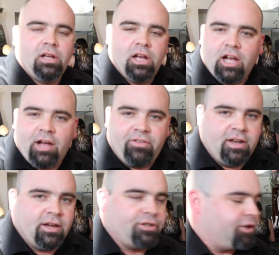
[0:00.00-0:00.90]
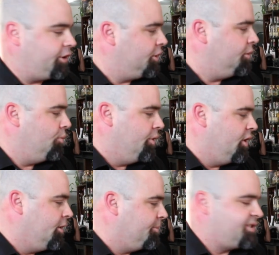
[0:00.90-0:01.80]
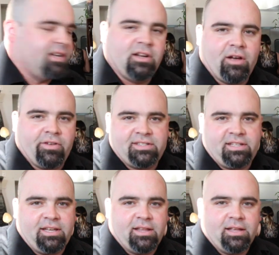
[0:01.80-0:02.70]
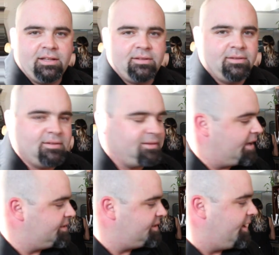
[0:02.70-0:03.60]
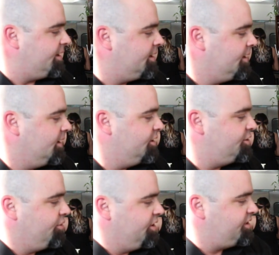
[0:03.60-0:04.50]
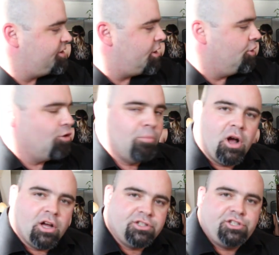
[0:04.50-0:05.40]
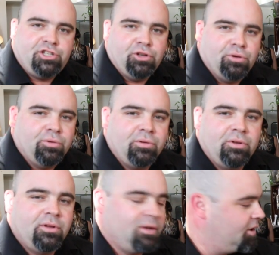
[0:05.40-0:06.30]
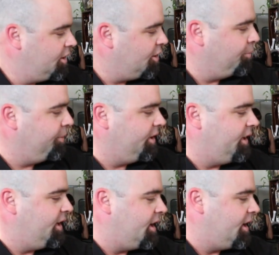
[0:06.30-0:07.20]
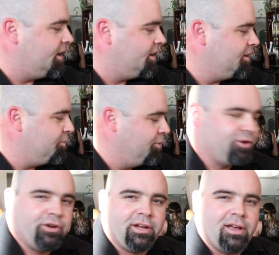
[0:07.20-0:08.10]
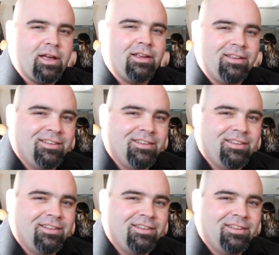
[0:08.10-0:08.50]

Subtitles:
agave nectar, 100% agave tequila. That's it. So this is our homage to a really great guy.